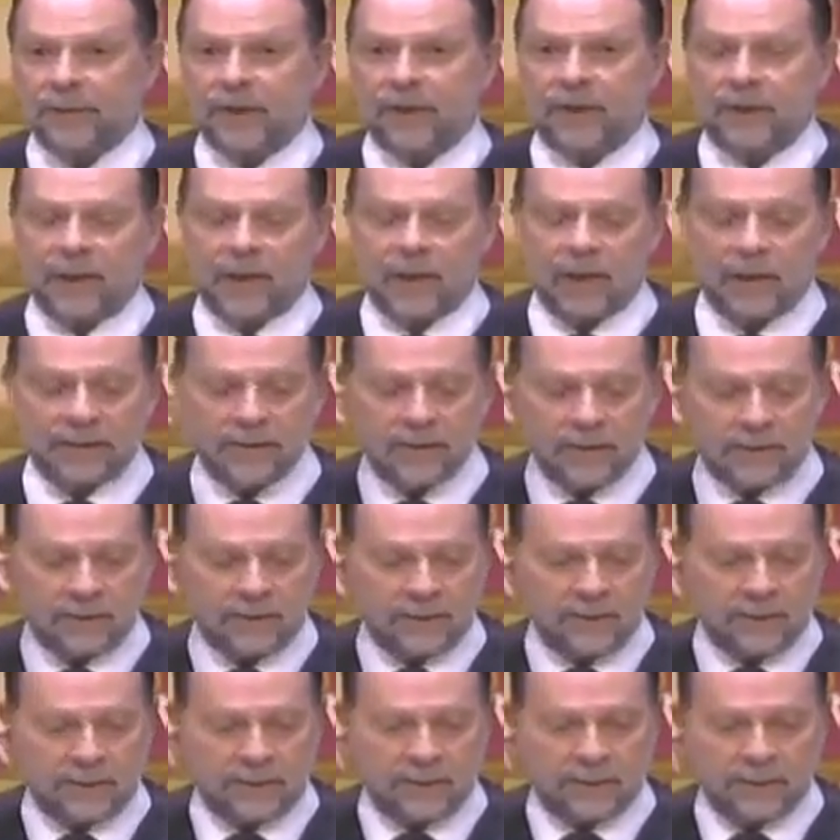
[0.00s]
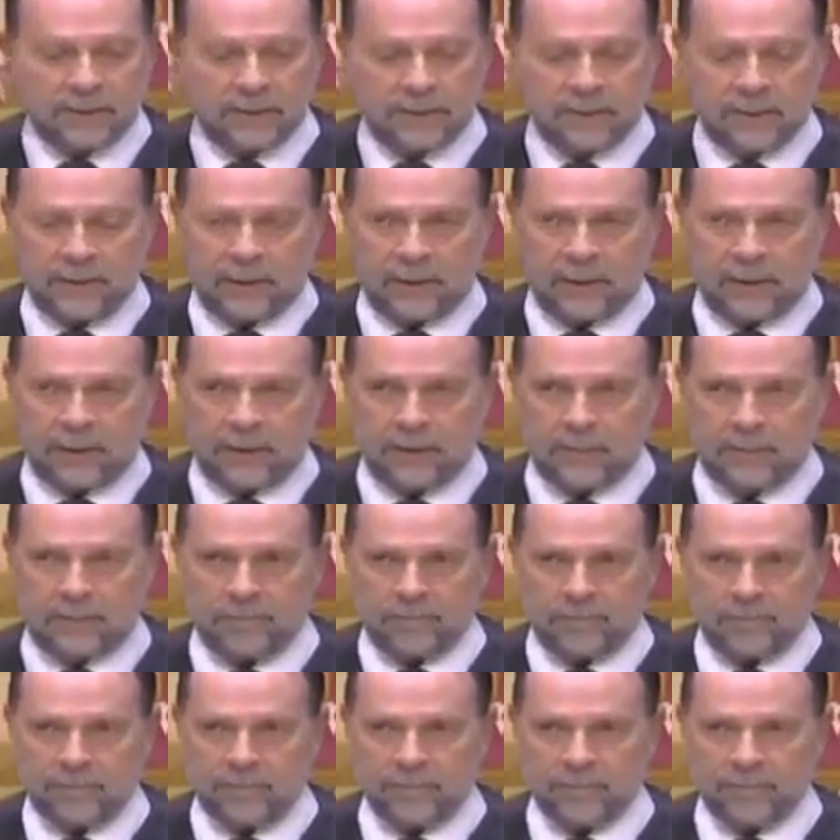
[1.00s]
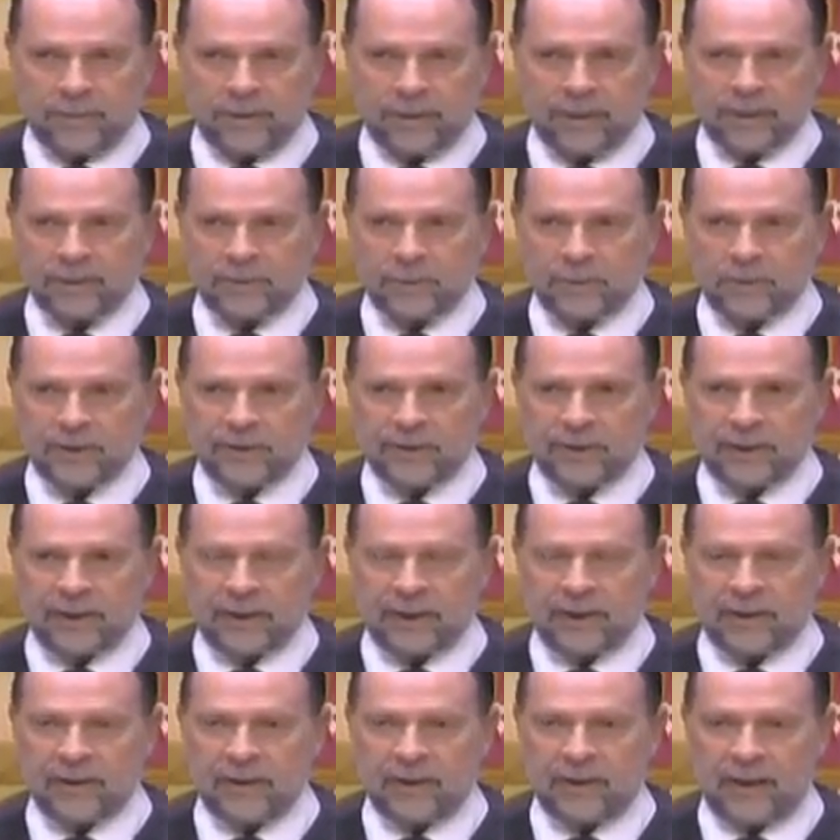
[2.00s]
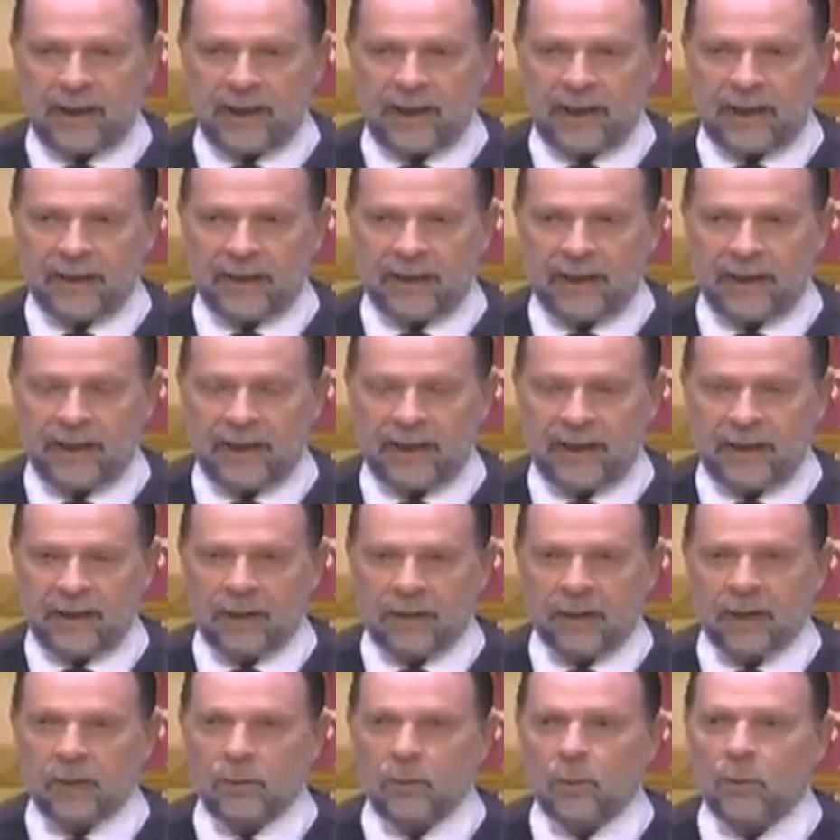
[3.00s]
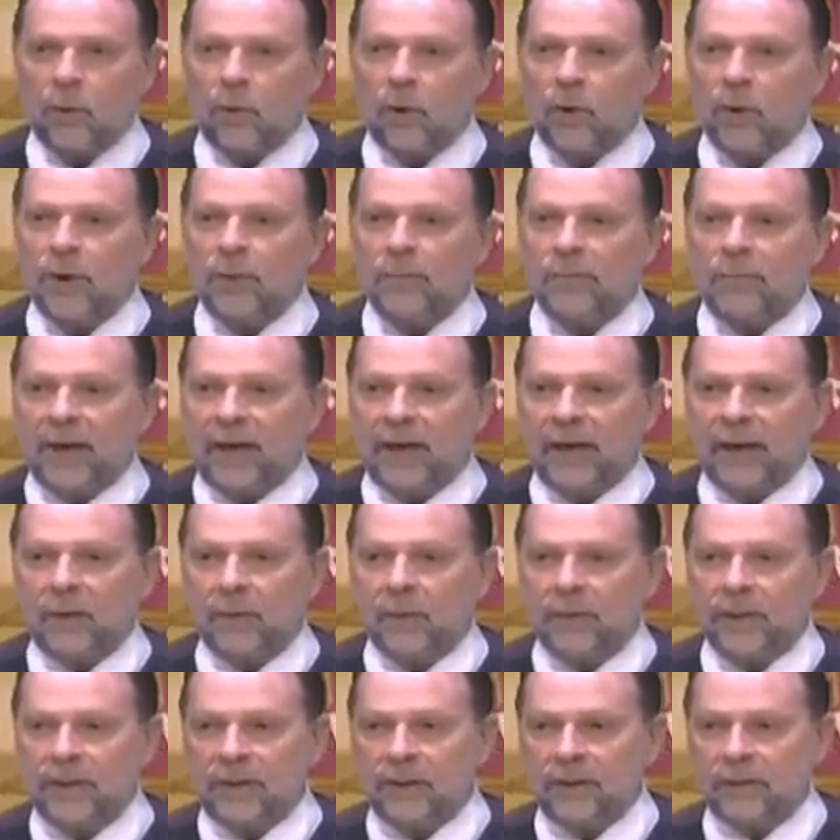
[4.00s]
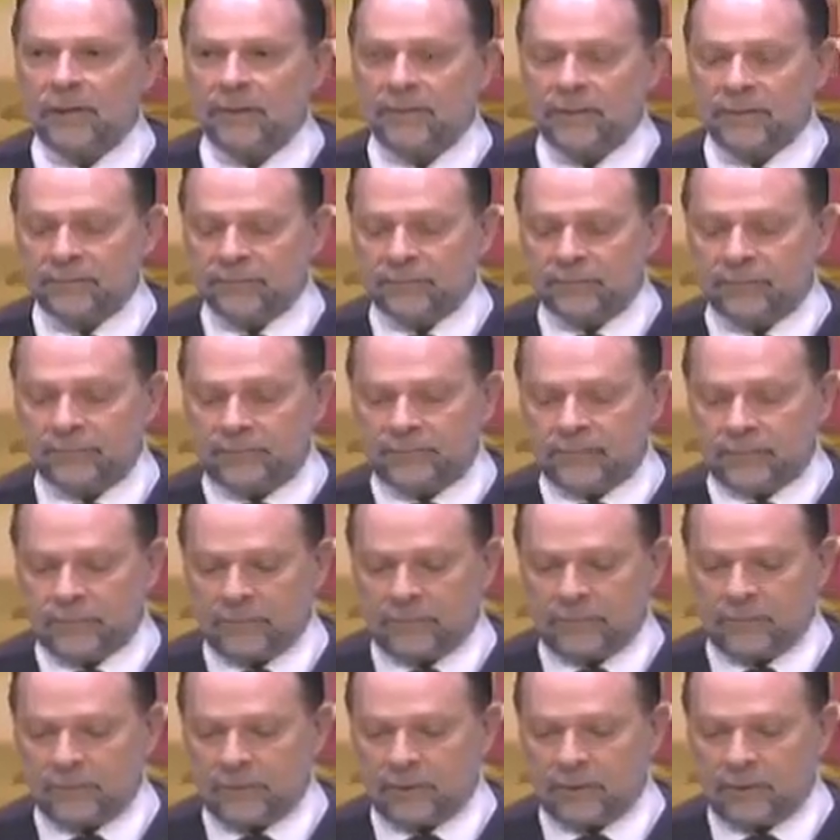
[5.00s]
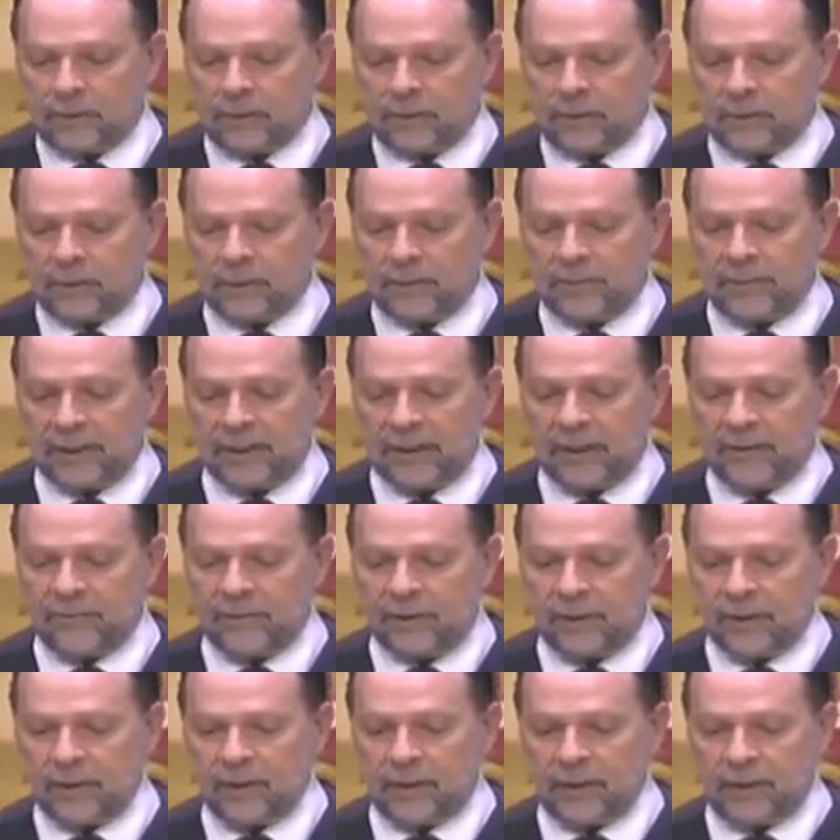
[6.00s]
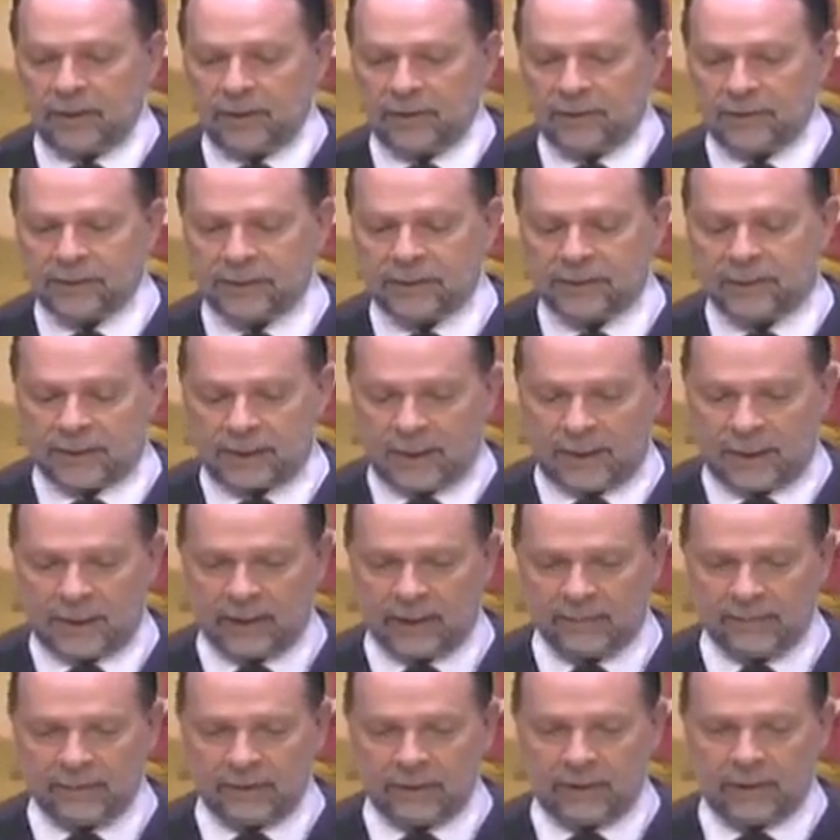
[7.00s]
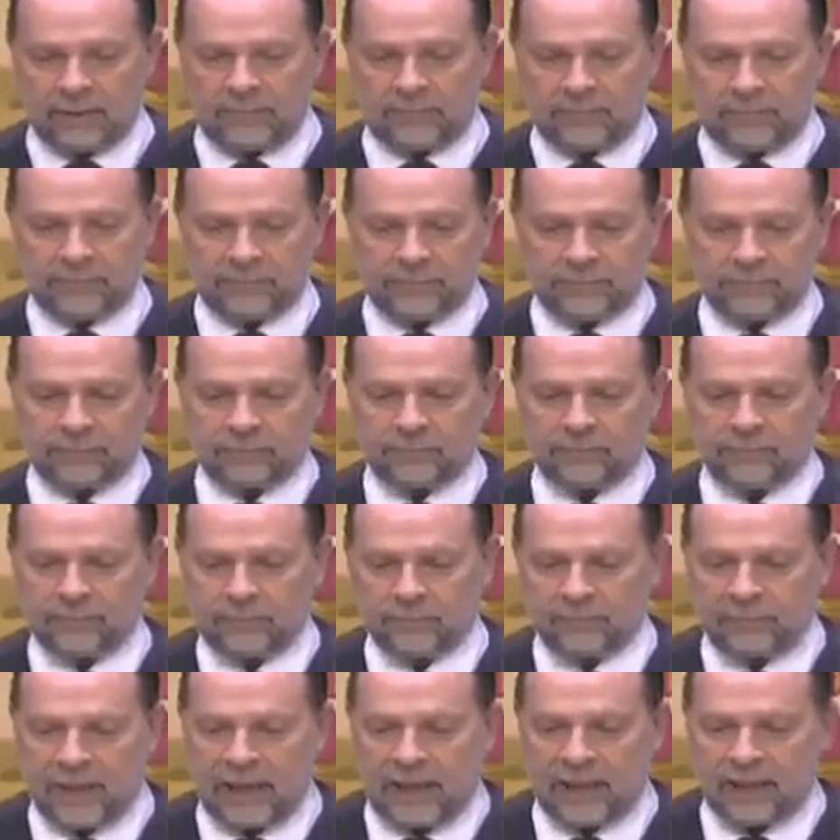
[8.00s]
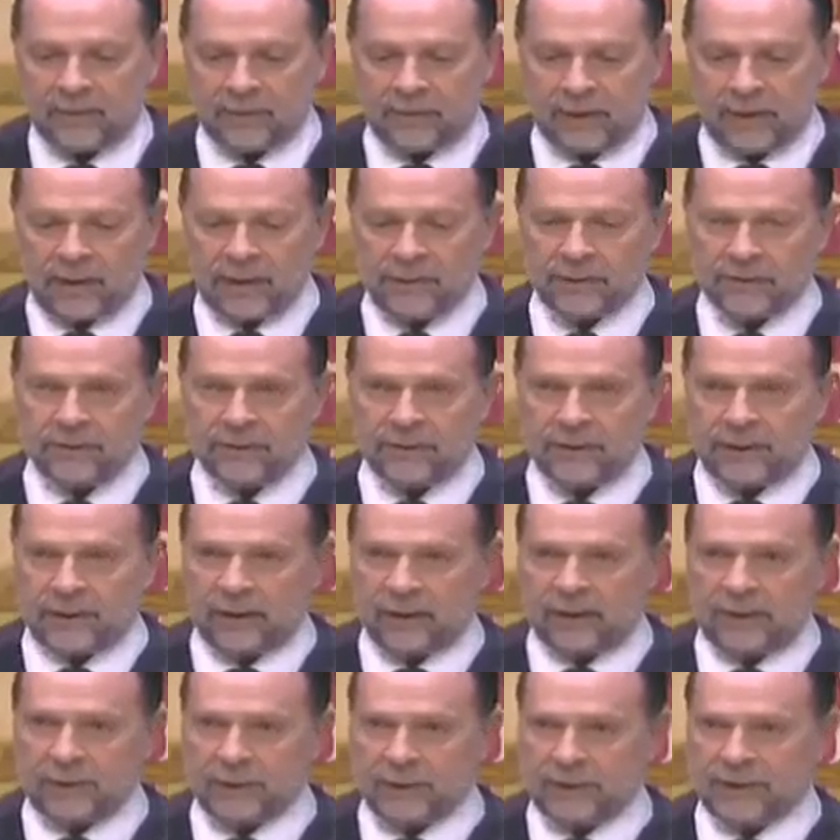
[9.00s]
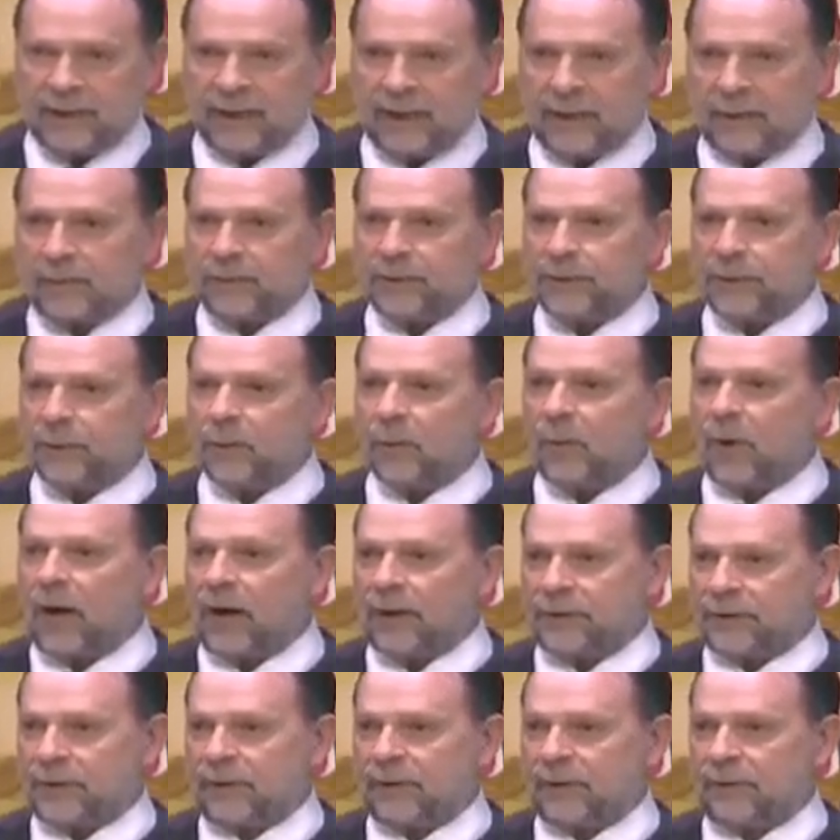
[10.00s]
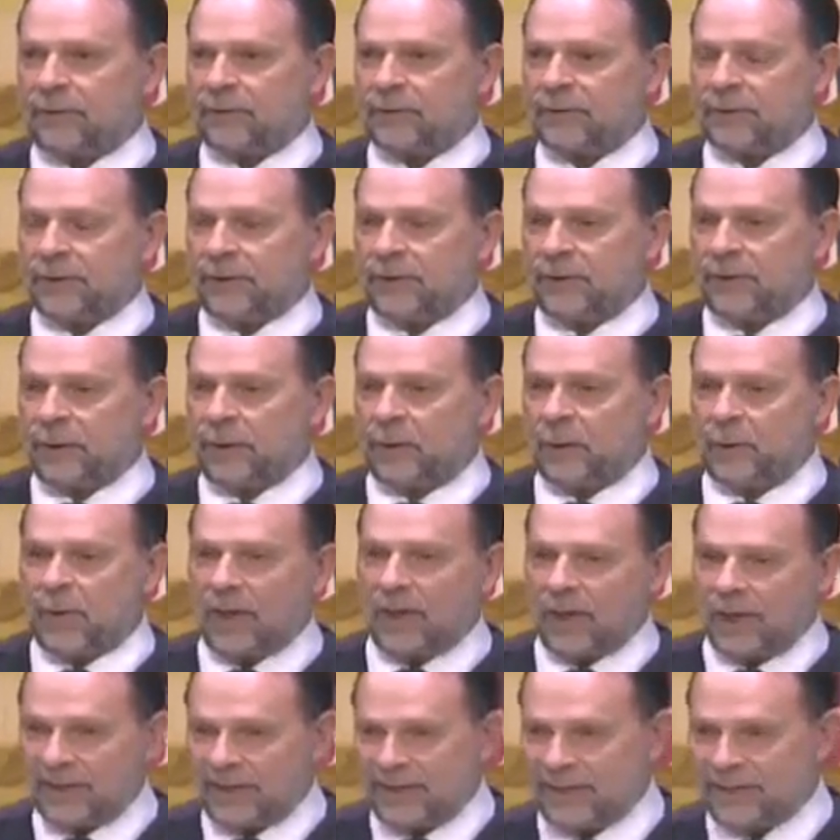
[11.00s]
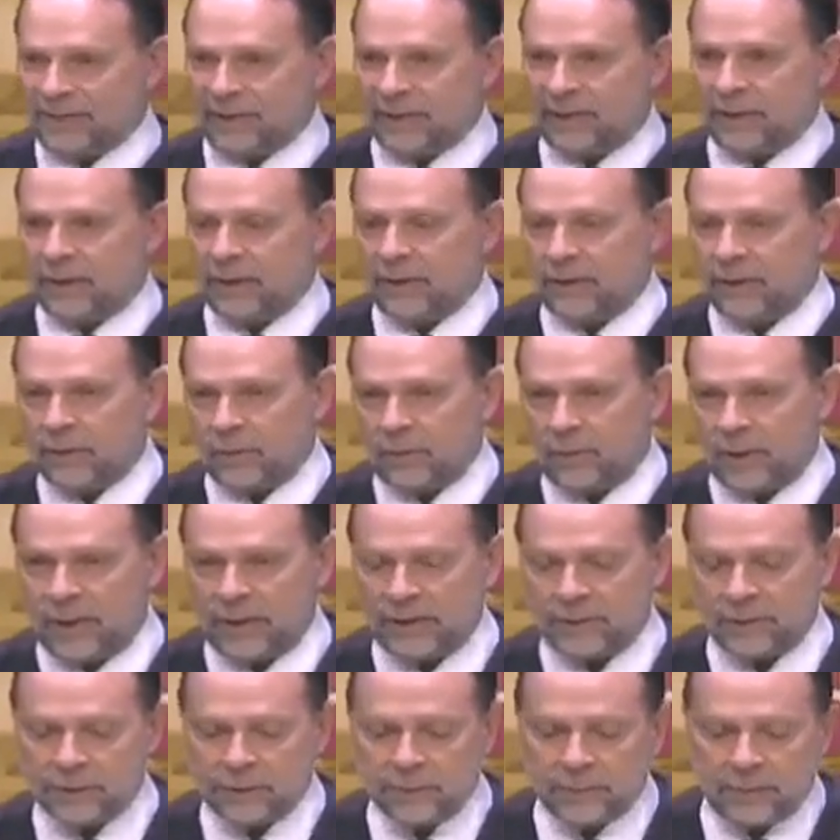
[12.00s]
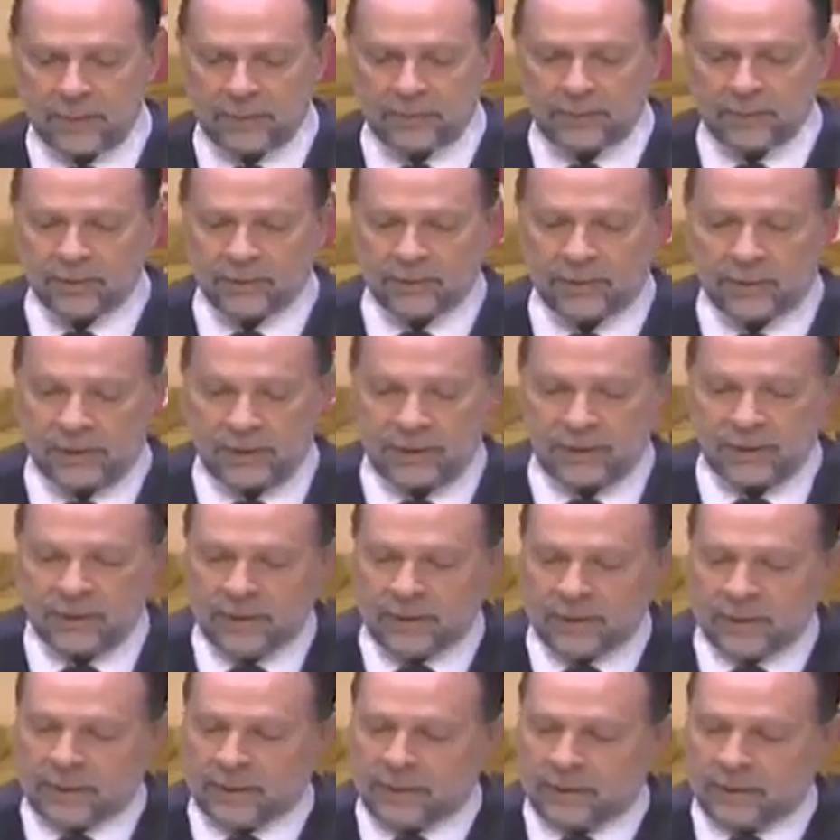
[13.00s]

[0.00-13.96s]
Sorry, guys. This was at an award banquet. Let me give you just a kind of a background so you can understand what you're watching, so you know why he's there and why those people are there.